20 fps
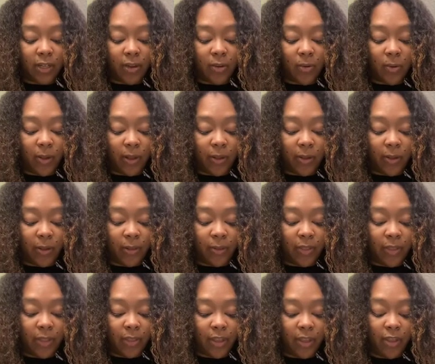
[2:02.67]
oil,
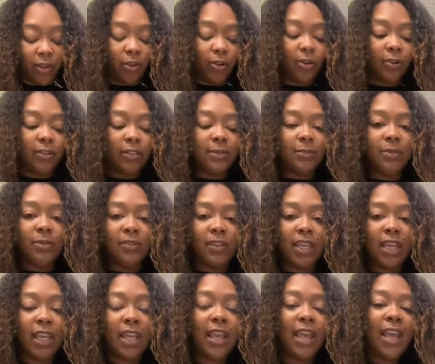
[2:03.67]
the curl
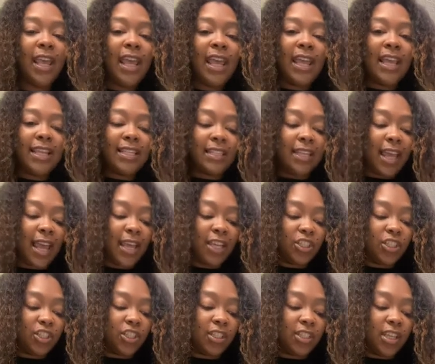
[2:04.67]
smoothie, is
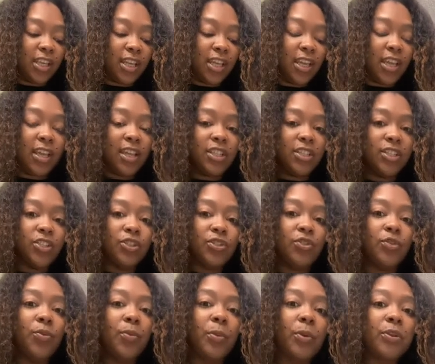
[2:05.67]
actually
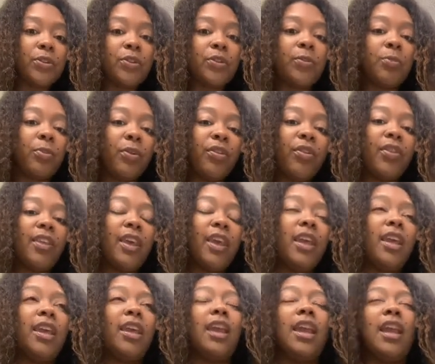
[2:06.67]
super
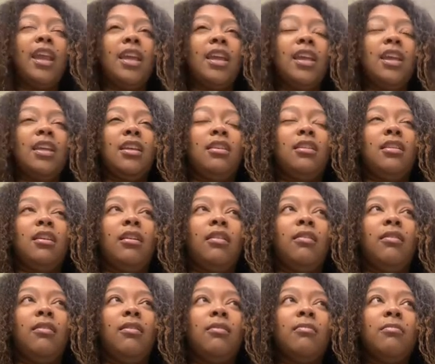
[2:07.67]
thick and
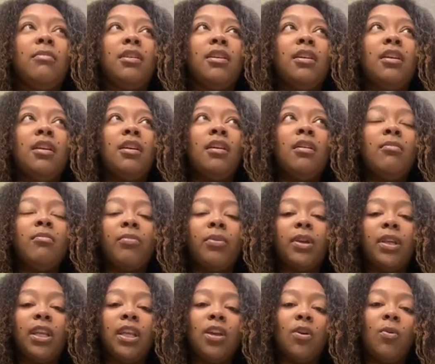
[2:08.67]

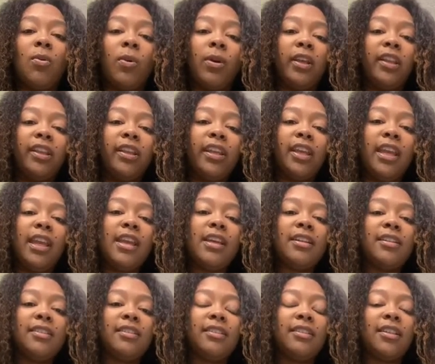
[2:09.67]
pretty oily,
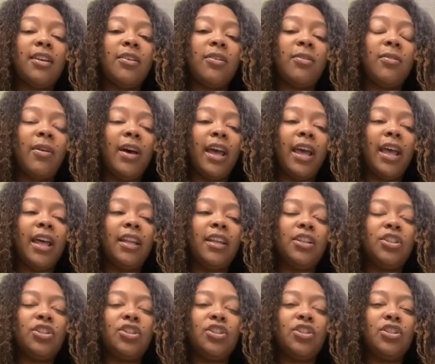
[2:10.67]
so I kind of
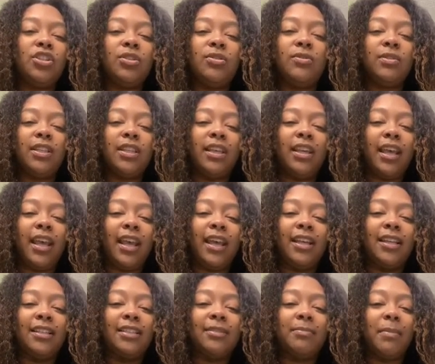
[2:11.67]
just use it
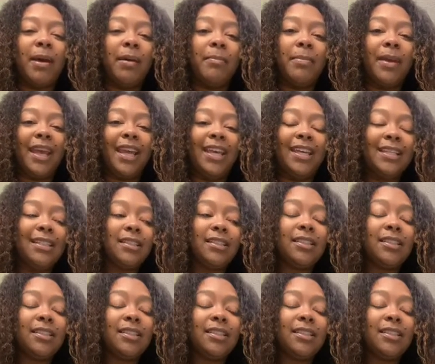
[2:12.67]
as my base.